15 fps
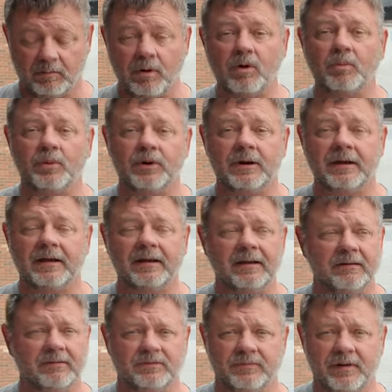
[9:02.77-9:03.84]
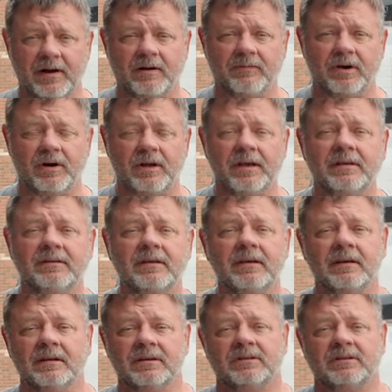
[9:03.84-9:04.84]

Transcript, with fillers: remote put in. It was very, very easy.